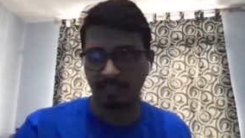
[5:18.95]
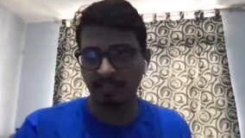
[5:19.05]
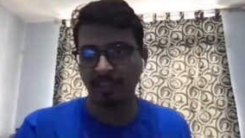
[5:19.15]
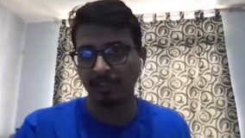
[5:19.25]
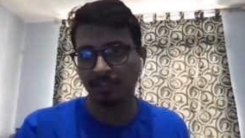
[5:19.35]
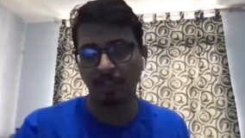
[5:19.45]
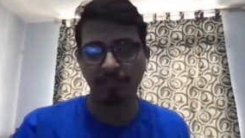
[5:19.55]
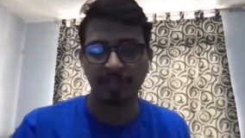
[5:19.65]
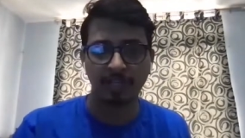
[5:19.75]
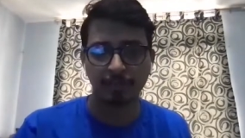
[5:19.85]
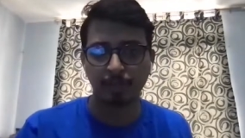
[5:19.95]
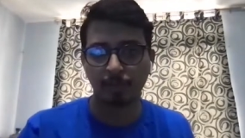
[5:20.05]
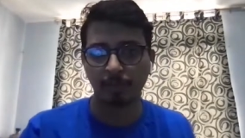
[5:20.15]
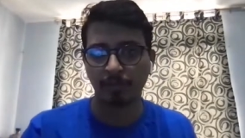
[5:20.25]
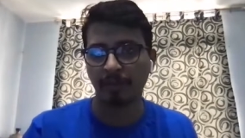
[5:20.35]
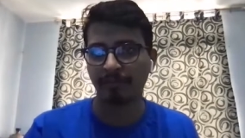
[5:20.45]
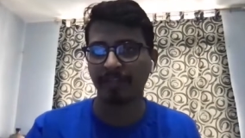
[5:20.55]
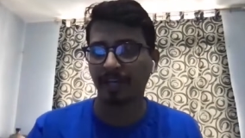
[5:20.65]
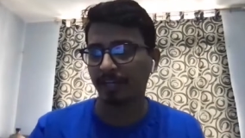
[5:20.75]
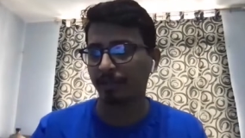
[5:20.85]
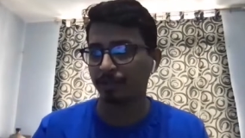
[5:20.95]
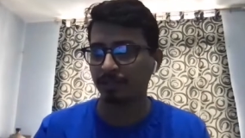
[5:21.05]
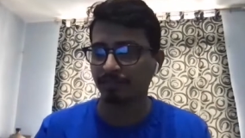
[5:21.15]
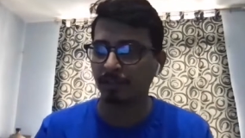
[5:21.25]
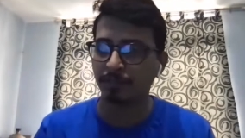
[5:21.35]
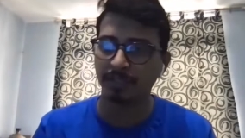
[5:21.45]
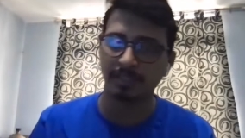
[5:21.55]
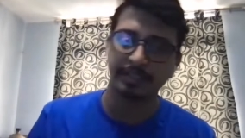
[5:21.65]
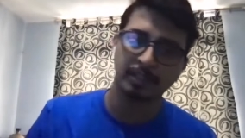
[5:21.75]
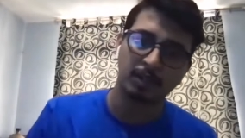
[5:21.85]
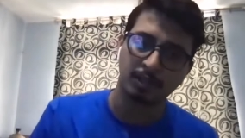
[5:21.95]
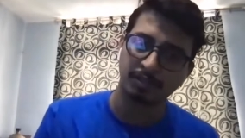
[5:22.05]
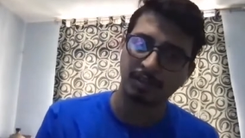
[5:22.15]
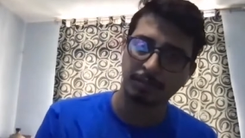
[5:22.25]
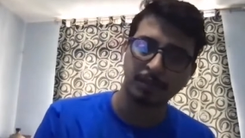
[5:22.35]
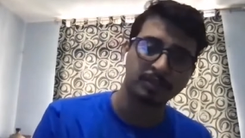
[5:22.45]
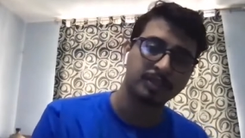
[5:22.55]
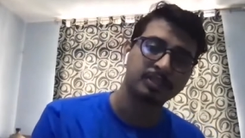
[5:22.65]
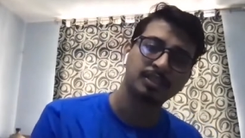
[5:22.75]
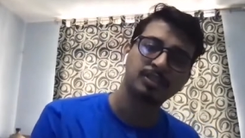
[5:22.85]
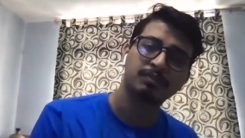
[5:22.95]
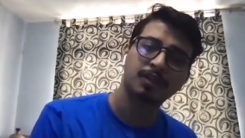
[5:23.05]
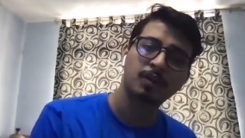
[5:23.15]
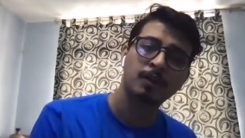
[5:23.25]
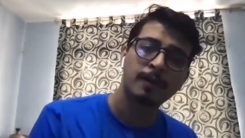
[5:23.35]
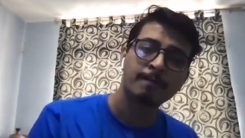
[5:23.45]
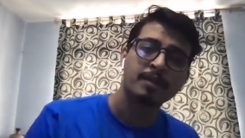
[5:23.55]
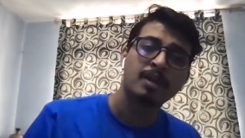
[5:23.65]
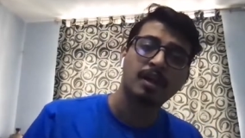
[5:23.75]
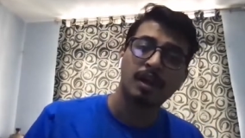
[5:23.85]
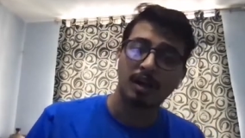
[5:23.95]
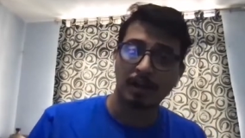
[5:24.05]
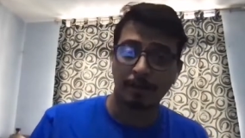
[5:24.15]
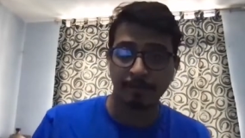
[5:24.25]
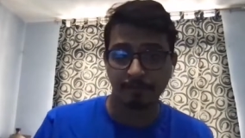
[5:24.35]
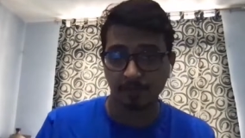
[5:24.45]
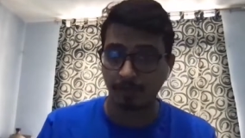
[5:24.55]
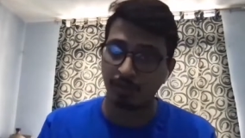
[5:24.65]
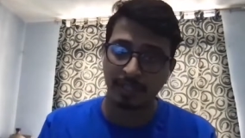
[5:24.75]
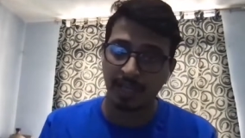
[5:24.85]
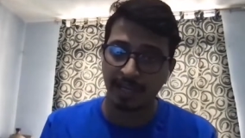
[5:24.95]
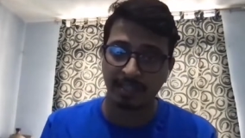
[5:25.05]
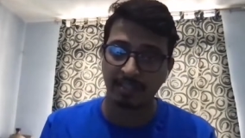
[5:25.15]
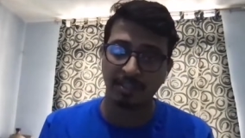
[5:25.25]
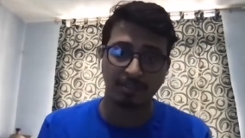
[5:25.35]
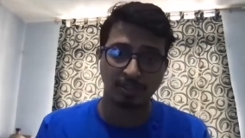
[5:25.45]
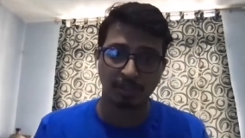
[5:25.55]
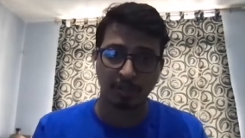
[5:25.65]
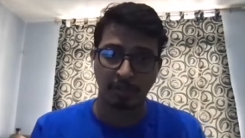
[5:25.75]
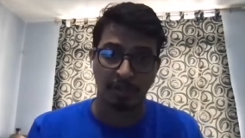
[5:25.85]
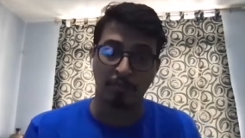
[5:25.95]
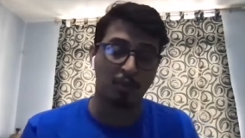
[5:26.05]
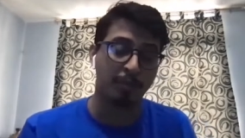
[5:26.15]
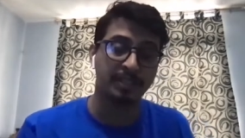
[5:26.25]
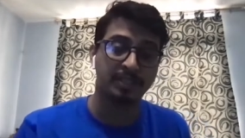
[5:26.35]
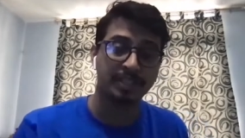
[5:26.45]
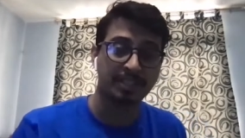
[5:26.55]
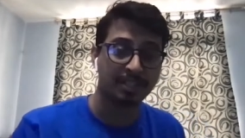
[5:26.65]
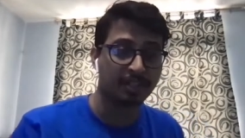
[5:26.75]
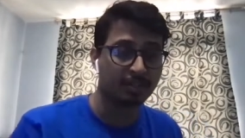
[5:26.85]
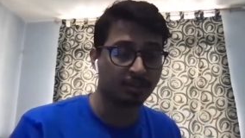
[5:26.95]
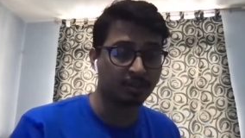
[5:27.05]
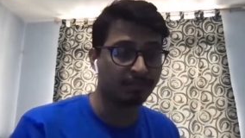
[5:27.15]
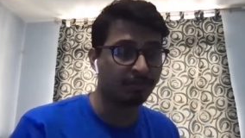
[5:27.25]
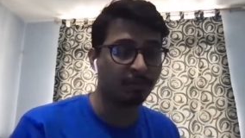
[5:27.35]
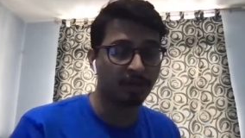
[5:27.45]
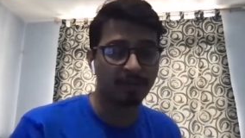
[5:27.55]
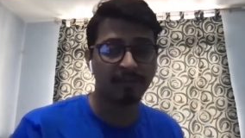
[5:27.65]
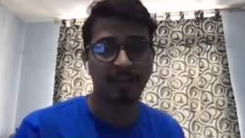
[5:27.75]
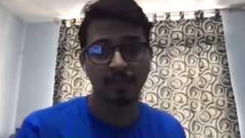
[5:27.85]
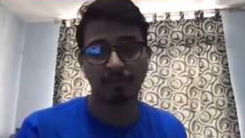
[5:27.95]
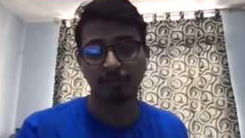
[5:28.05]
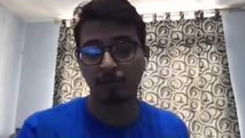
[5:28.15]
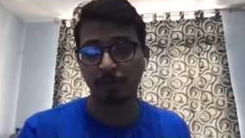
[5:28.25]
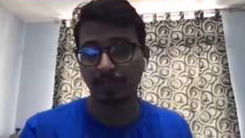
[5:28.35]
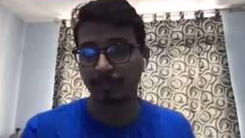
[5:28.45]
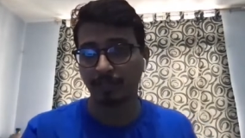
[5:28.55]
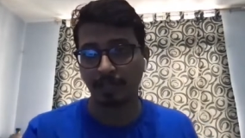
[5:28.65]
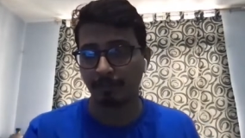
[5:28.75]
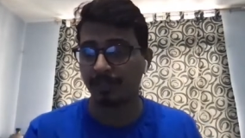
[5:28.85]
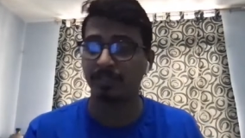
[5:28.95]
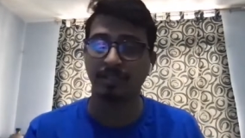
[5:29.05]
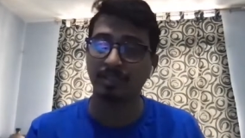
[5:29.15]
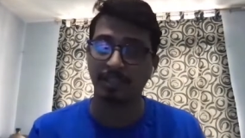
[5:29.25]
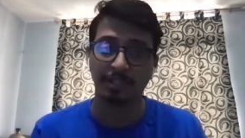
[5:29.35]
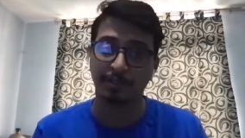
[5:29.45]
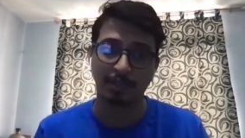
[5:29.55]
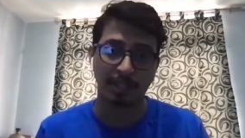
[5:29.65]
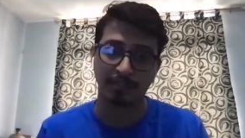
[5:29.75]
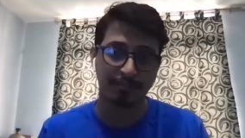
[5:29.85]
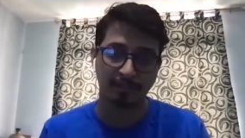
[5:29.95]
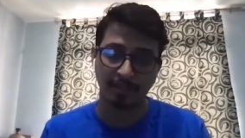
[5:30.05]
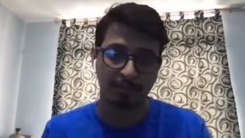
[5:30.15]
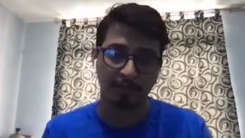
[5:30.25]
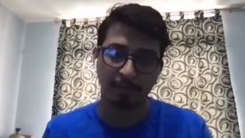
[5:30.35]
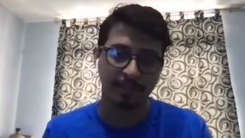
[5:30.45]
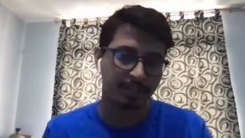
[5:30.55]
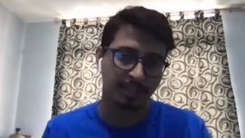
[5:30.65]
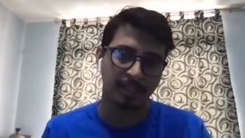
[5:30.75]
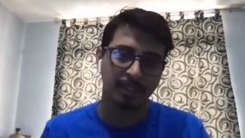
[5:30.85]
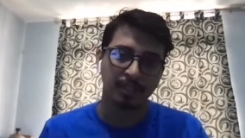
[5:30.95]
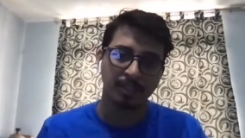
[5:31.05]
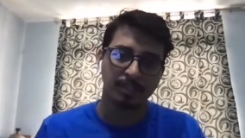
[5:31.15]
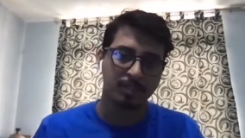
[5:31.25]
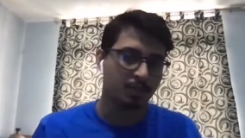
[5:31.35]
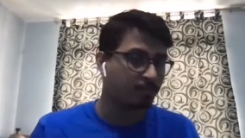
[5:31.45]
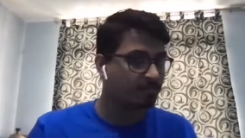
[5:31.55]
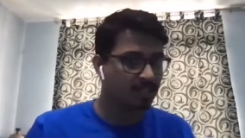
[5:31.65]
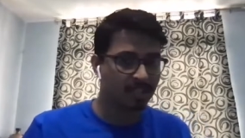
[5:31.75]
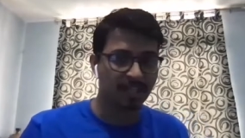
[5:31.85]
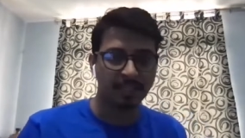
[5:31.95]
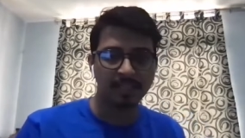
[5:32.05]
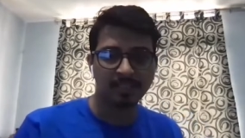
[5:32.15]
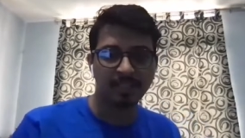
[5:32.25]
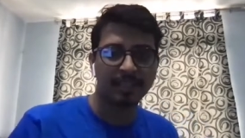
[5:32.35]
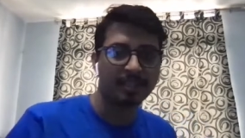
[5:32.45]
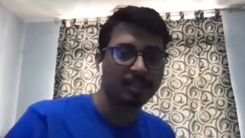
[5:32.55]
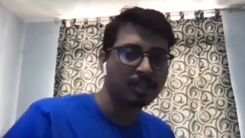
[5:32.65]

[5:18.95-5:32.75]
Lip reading: This is solving our problem. Like we are using FormST in a lot of our projects as of now. So yeah, it runs on Mobex state tree. So if you are a fan of Mobex or MST, then you would love FormST. So that is there.